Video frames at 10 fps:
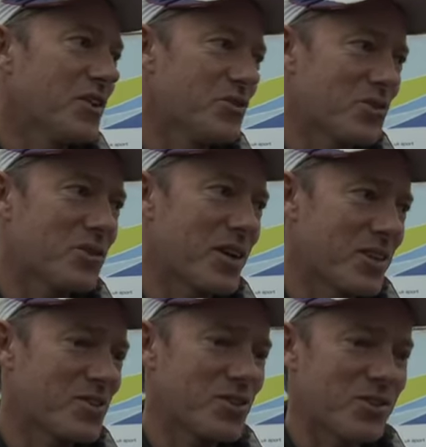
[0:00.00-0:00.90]
know not
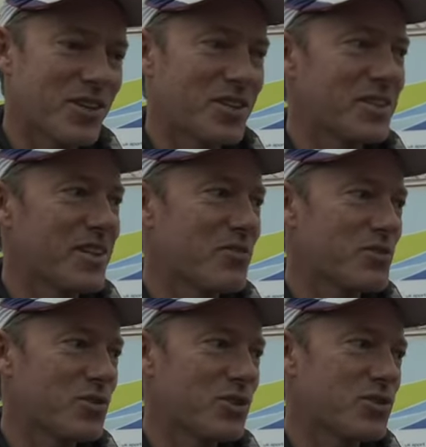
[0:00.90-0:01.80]
getting too excited
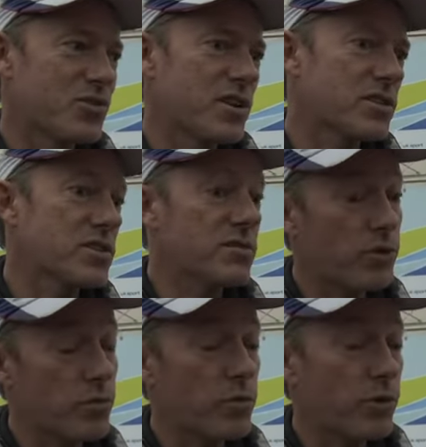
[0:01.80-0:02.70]
after one or two races. A
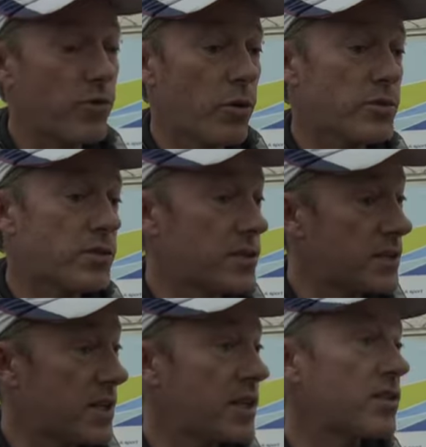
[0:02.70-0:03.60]
few more performances
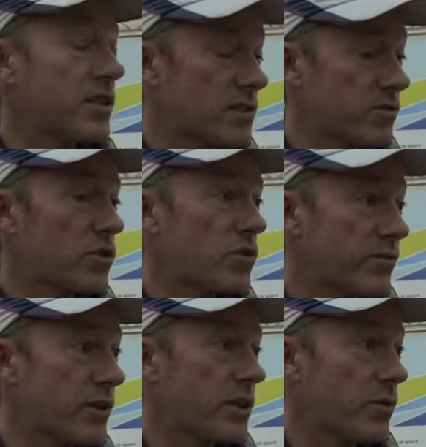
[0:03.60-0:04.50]
today. Things have gone
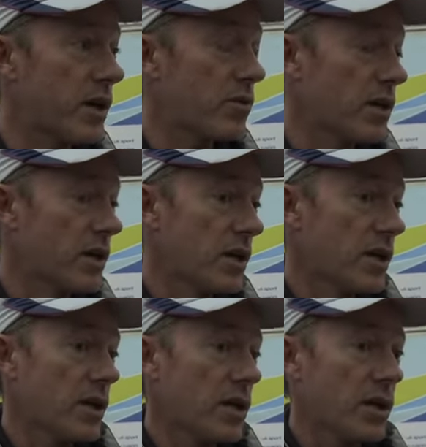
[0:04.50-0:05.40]
fairly well.
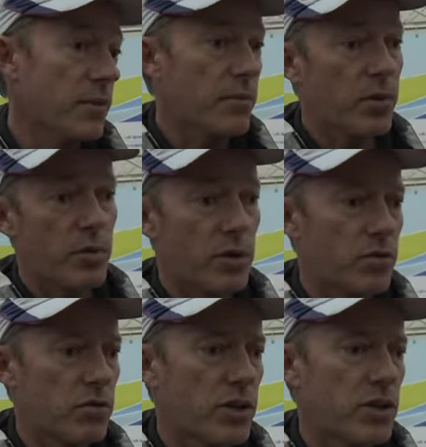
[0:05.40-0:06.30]
Um, probably
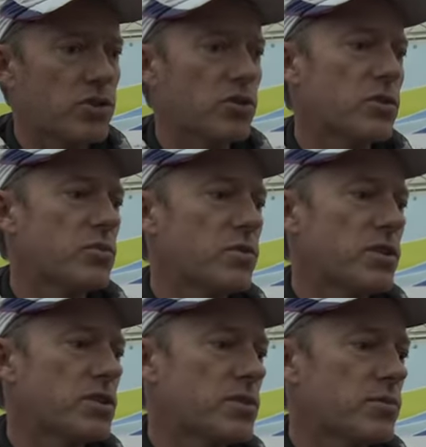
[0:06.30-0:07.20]
our only issue at the
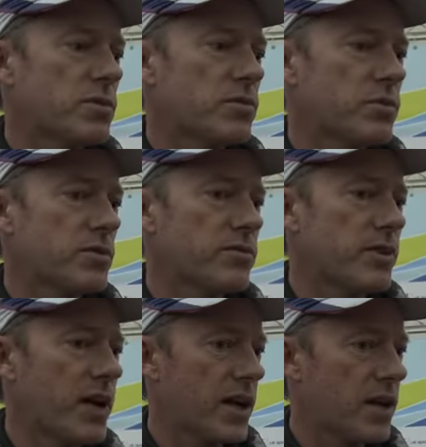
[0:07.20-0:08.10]
moment is we, we've
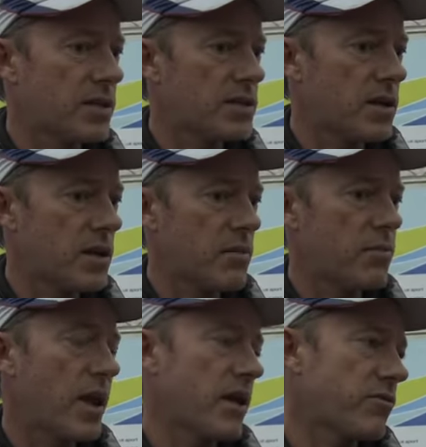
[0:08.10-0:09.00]
had a
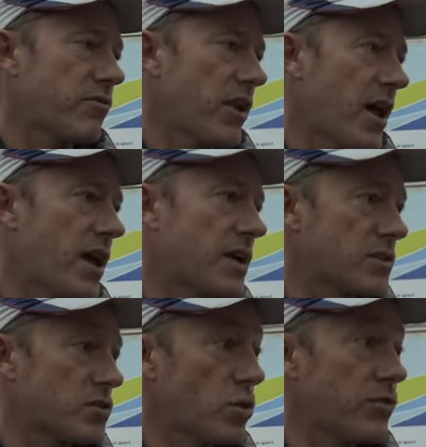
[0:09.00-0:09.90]
black flag
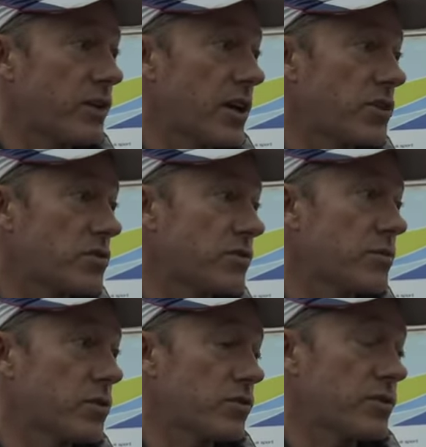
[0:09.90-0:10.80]
disqualification for
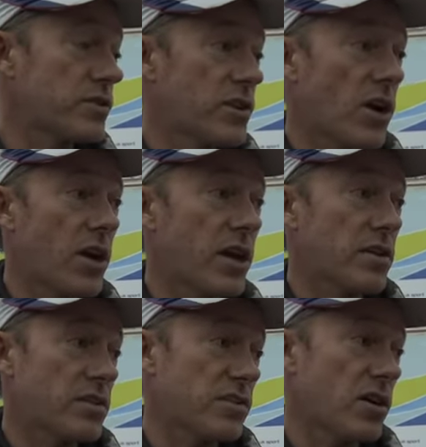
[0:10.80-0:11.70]
being over the start
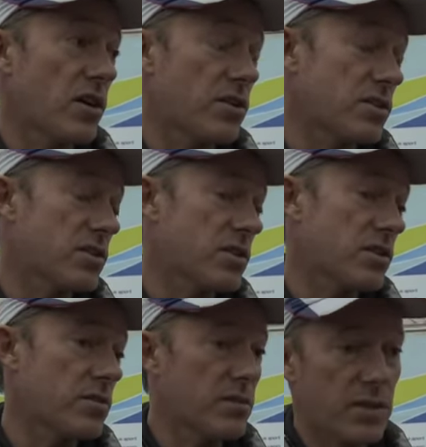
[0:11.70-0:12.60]
line at the start in
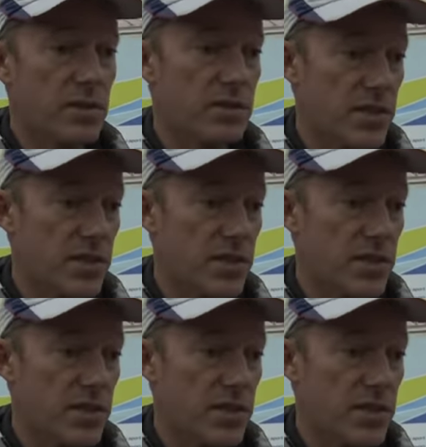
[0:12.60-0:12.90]
the in the